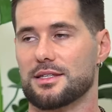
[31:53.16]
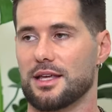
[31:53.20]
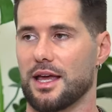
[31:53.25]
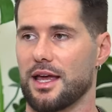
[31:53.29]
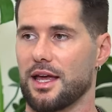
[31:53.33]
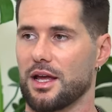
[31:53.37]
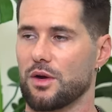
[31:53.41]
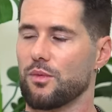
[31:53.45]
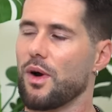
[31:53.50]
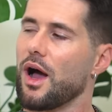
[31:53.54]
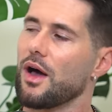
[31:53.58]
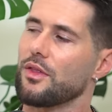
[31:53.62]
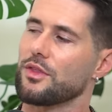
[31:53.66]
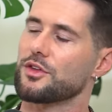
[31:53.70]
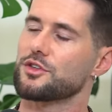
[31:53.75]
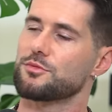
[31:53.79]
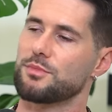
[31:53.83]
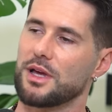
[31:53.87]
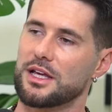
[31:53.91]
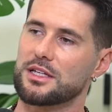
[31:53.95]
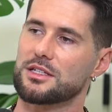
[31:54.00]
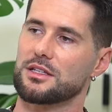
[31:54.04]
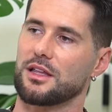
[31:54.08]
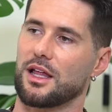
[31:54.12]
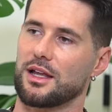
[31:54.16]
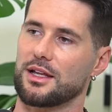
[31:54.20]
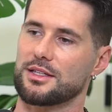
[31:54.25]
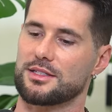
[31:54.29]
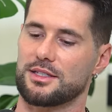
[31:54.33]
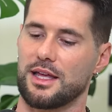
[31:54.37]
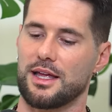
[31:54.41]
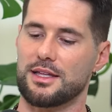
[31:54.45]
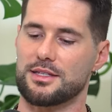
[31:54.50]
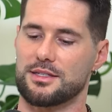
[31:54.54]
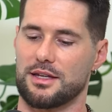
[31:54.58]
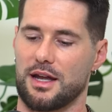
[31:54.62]
saying, wow, this makes a lot of
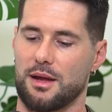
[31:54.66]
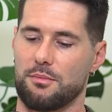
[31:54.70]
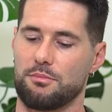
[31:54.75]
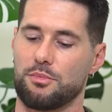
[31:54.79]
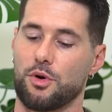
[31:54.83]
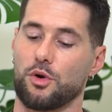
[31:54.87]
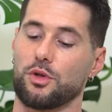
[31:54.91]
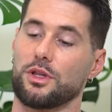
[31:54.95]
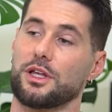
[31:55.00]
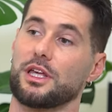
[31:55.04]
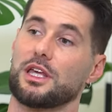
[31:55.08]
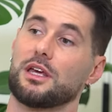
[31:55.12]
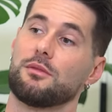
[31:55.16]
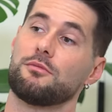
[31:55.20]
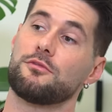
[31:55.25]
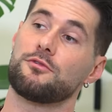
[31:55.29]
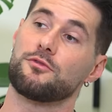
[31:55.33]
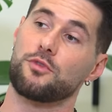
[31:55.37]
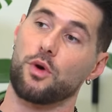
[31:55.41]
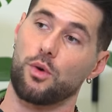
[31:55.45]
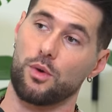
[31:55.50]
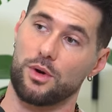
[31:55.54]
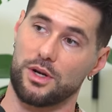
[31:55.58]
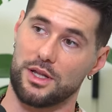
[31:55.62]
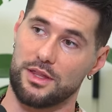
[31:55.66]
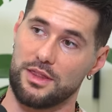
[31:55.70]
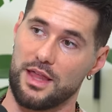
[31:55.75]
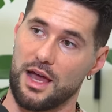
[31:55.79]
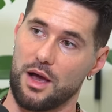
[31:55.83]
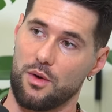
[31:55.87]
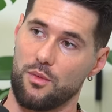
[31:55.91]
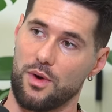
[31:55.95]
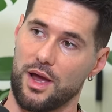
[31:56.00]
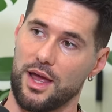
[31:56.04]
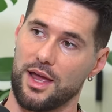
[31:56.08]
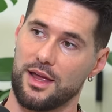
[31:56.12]
sense. And I'm pulling him forward in
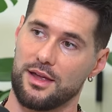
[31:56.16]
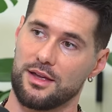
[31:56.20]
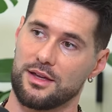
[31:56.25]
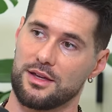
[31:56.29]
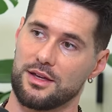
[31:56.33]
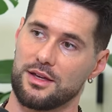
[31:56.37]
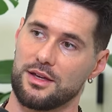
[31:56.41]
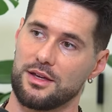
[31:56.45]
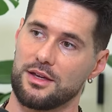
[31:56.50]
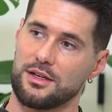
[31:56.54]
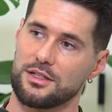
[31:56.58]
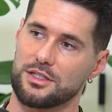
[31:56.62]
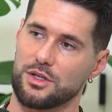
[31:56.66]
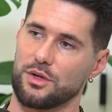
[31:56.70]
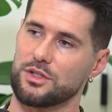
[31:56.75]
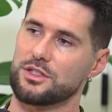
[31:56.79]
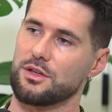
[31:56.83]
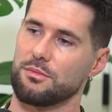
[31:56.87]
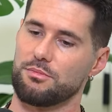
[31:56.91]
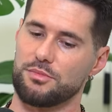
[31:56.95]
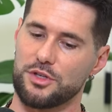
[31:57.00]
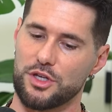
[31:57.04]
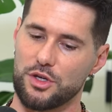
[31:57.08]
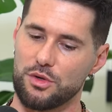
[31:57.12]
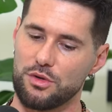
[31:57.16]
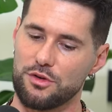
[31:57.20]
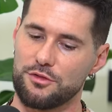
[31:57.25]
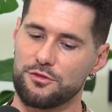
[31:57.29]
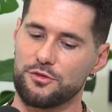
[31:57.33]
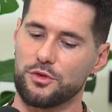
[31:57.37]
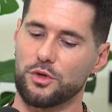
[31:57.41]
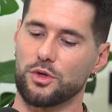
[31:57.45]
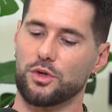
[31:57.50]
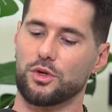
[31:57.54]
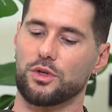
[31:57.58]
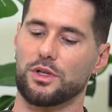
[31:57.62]
that way. So it's a
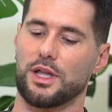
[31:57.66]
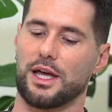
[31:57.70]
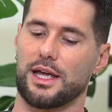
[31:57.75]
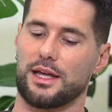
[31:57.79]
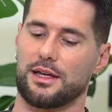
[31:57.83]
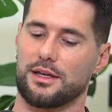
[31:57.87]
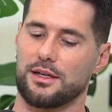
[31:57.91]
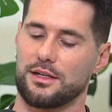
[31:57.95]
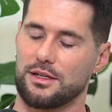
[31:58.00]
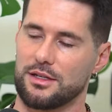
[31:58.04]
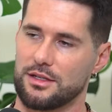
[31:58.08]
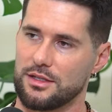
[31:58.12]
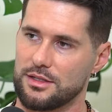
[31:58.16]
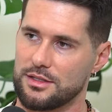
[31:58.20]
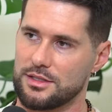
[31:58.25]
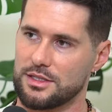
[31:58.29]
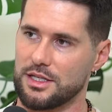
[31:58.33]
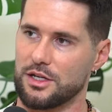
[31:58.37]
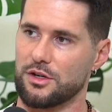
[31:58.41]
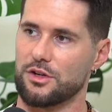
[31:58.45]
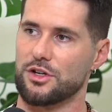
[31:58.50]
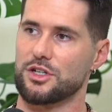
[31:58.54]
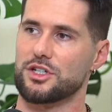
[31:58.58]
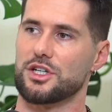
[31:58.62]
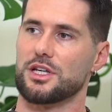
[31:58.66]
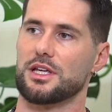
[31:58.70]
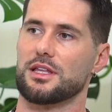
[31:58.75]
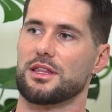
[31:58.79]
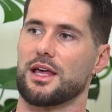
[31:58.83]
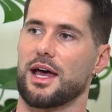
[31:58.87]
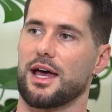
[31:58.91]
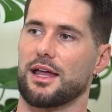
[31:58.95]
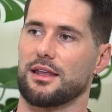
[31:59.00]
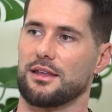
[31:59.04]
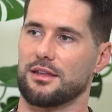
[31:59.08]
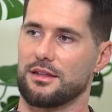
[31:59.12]
beautiful, like, synergy
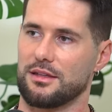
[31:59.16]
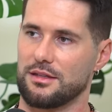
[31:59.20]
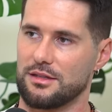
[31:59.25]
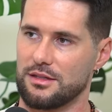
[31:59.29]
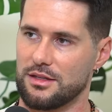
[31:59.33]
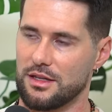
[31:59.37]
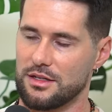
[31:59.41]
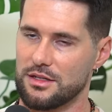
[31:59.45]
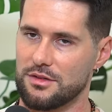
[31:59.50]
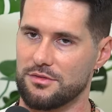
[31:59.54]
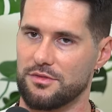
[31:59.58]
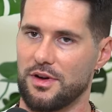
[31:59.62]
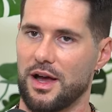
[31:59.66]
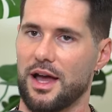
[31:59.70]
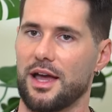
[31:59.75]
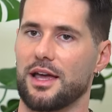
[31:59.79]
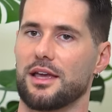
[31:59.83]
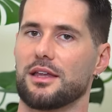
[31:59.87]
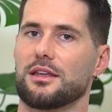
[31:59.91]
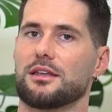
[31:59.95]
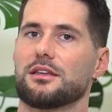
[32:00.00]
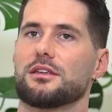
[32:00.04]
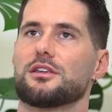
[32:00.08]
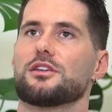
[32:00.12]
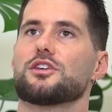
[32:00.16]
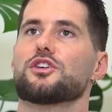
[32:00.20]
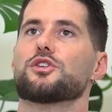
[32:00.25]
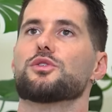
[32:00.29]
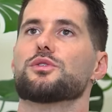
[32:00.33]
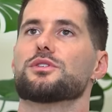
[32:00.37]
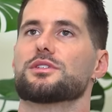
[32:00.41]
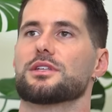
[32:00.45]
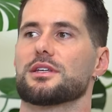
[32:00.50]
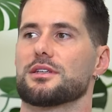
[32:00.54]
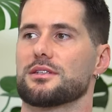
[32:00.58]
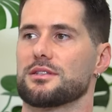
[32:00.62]
that the divine
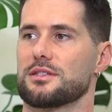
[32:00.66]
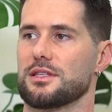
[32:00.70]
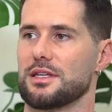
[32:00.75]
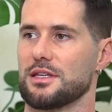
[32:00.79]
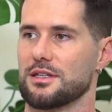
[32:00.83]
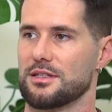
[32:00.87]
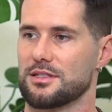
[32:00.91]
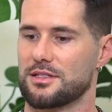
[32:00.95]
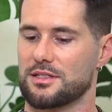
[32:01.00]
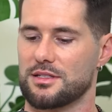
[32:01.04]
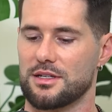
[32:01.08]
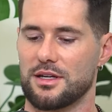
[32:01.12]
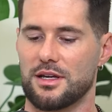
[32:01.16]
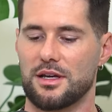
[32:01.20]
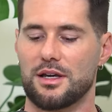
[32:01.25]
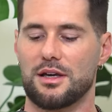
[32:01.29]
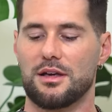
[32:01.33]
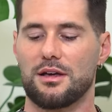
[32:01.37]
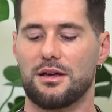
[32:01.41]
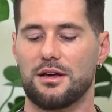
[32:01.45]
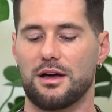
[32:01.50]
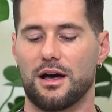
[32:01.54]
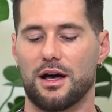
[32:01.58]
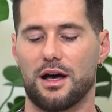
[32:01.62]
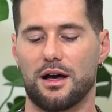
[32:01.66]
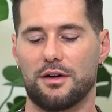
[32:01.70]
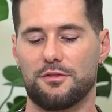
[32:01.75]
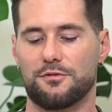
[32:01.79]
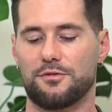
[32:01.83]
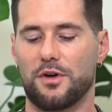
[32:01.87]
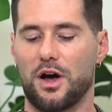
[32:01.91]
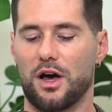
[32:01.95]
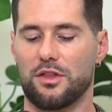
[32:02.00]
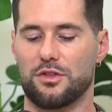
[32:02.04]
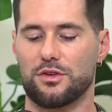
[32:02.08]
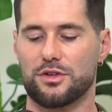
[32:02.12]
uses these uh,
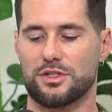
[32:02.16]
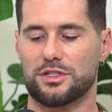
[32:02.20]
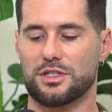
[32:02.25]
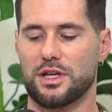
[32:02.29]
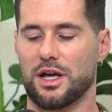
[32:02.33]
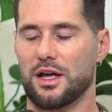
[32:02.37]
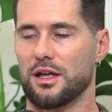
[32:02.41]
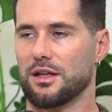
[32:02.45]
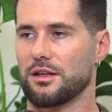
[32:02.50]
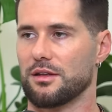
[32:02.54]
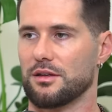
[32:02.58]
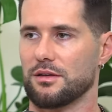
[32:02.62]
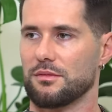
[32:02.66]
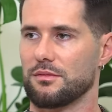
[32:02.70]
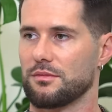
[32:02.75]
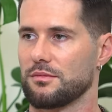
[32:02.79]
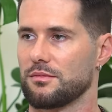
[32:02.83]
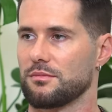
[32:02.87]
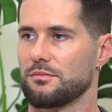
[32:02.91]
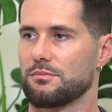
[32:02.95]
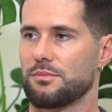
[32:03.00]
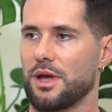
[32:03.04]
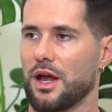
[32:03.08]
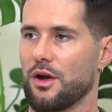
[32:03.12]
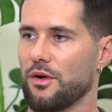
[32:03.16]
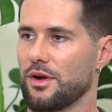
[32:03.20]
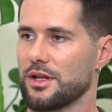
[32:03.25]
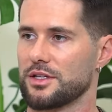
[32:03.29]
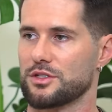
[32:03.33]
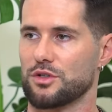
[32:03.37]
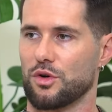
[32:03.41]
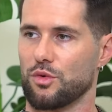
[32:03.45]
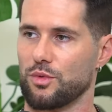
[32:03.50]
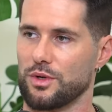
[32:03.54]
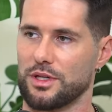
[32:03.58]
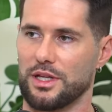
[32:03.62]
father son
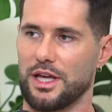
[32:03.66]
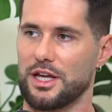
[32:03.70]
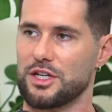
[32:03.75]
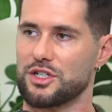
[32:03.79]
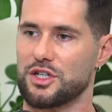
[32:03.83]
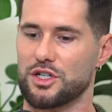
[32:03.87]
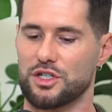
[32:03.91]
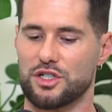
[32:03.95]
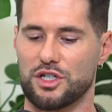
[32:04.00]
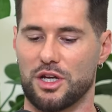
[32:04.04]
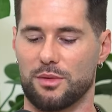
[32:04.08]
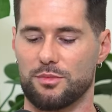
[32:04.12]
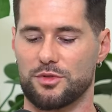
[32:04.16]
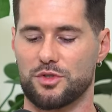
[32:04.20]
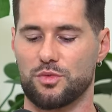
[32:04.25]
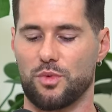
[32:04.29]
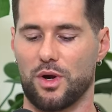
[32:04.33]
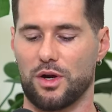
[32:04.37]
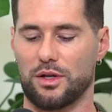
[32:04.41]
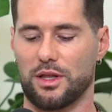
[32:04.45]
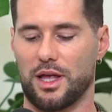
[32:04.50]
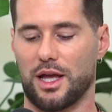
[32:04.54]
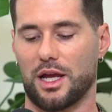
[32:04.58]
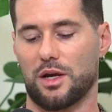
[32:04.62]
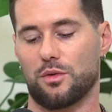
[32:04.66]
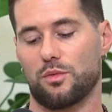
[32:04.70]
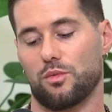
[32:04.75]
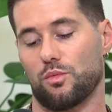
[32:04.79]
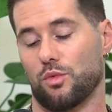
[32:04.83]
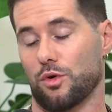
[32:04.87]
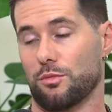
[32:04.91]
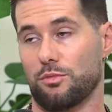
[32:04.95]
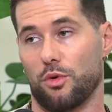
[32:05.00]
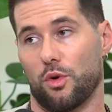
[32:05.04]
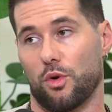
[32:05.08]
parental relationships where, like, we're